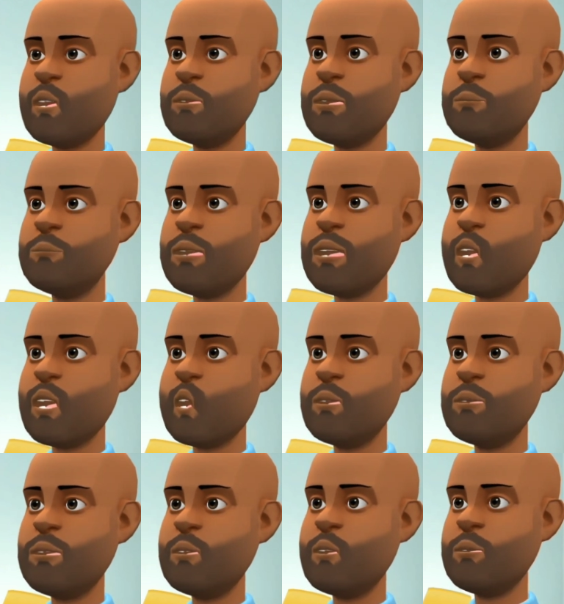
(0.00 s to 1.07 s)
Baby, I have to
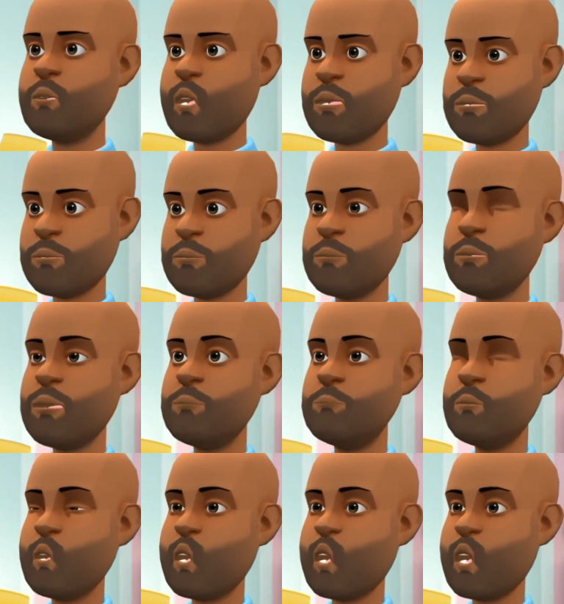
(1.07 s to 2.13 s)
run along, okay?
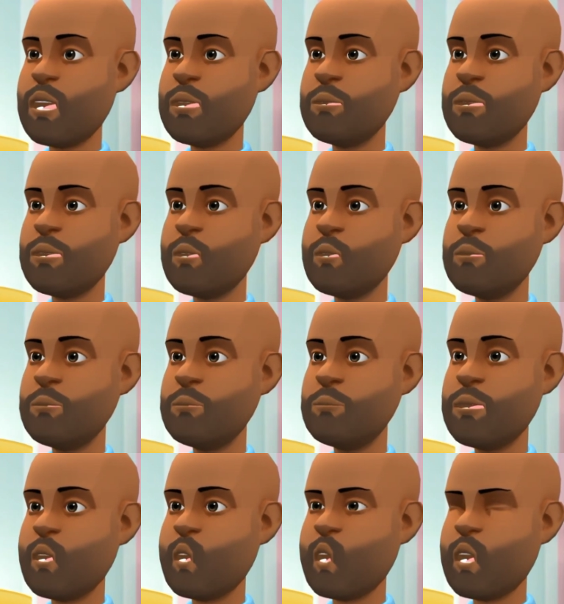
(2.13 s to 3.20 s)
So that I don't miss
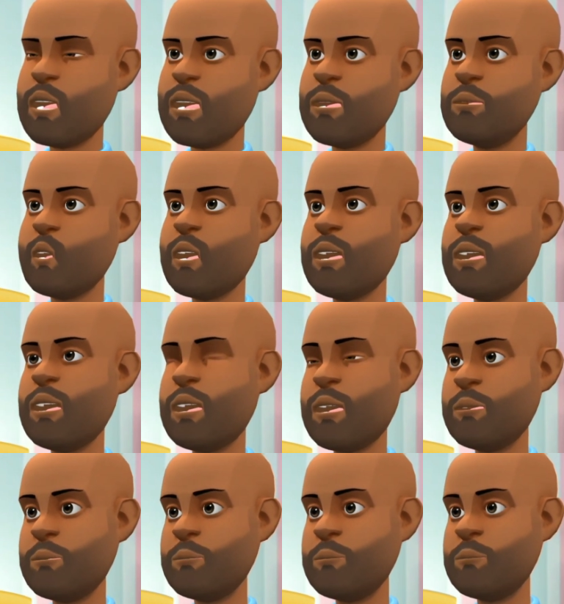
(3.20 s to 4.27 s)
my flight, all right?
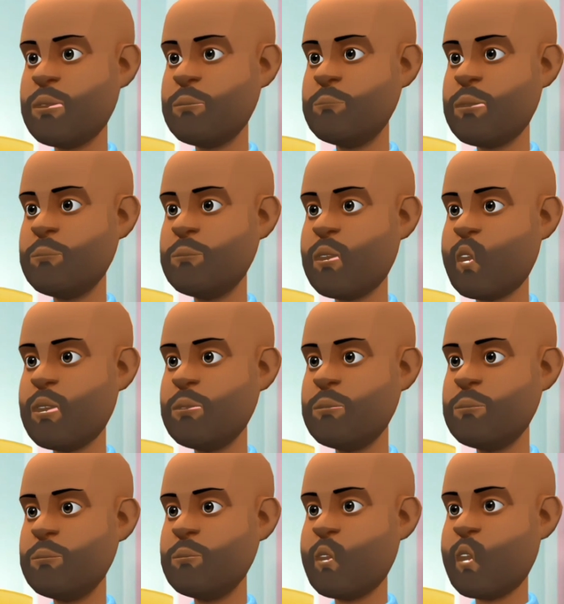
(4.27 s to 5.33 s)
Okay, take care of
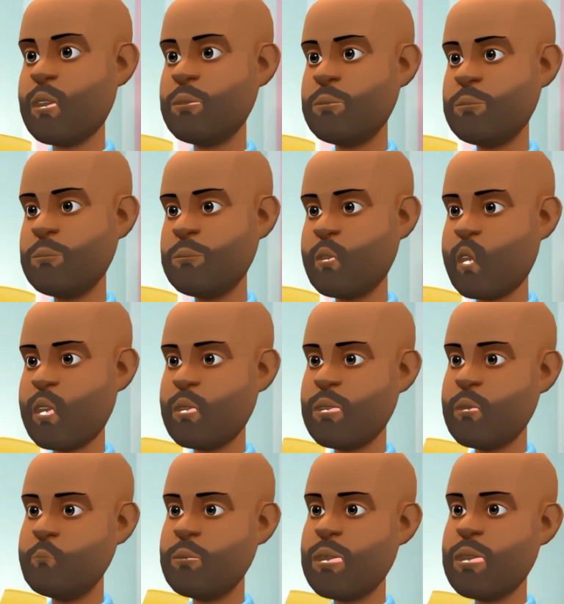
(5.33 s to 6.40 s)
yourself. I love
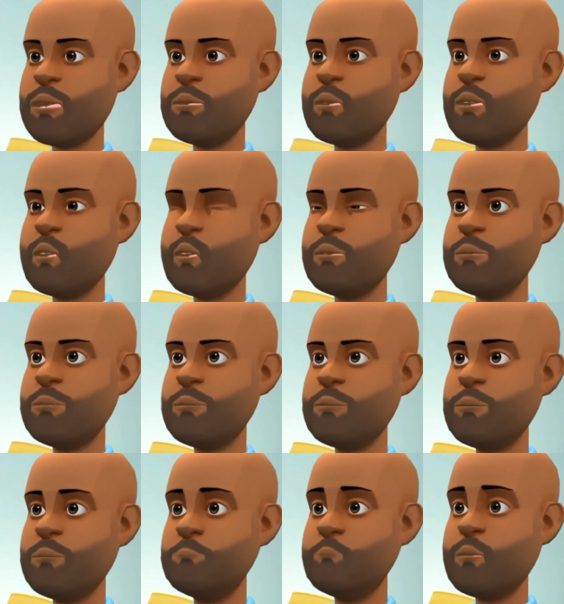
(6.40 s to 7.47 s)
you very much.
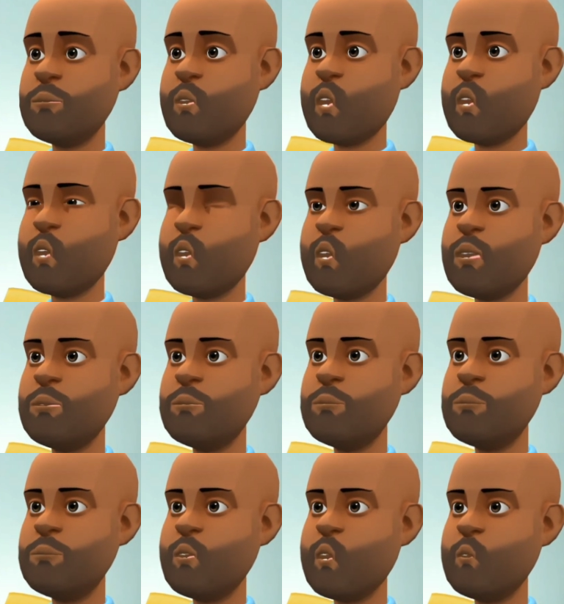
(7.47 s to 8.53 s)
I'll call you
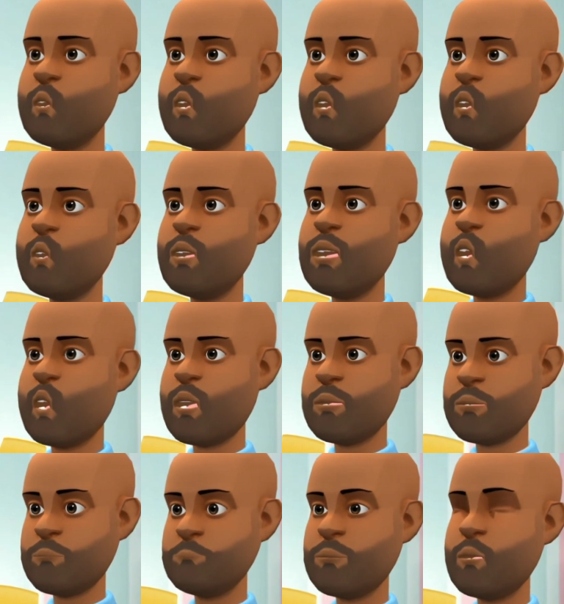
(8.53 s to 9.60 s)
anytime I am
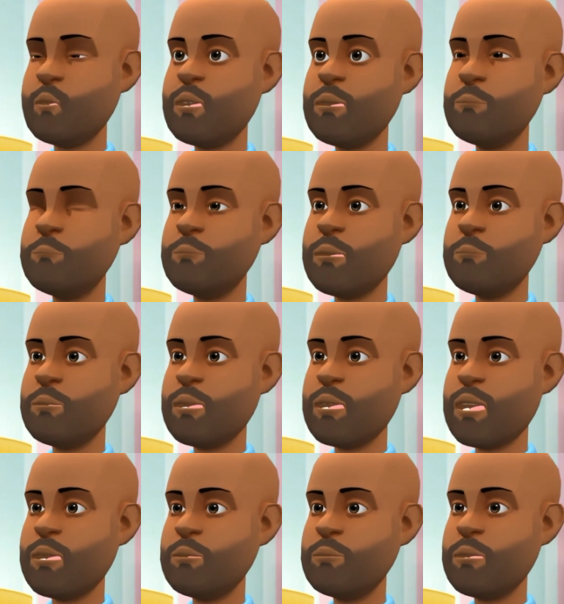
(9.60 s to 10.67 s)
free on a daily
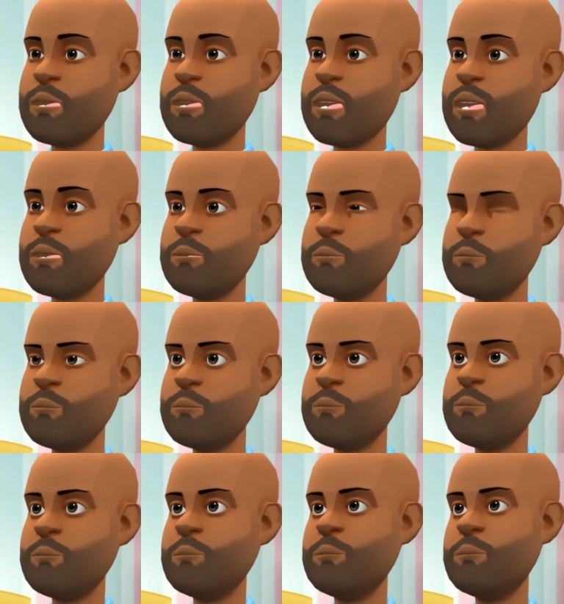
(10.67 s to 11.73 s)
basis, okay?
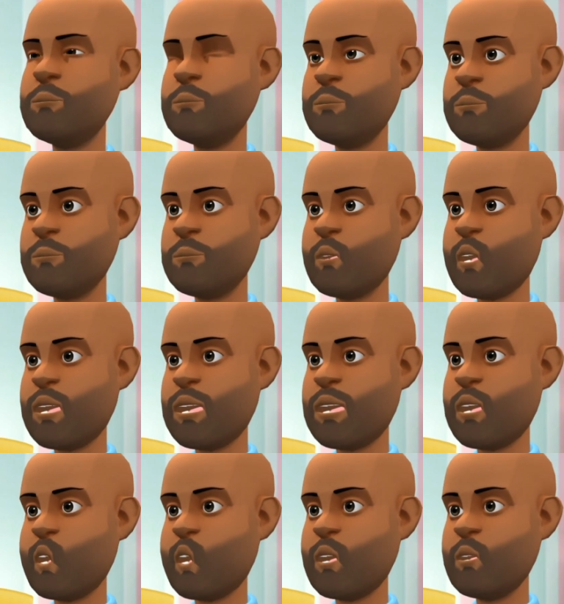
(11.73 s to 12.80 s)
Bye.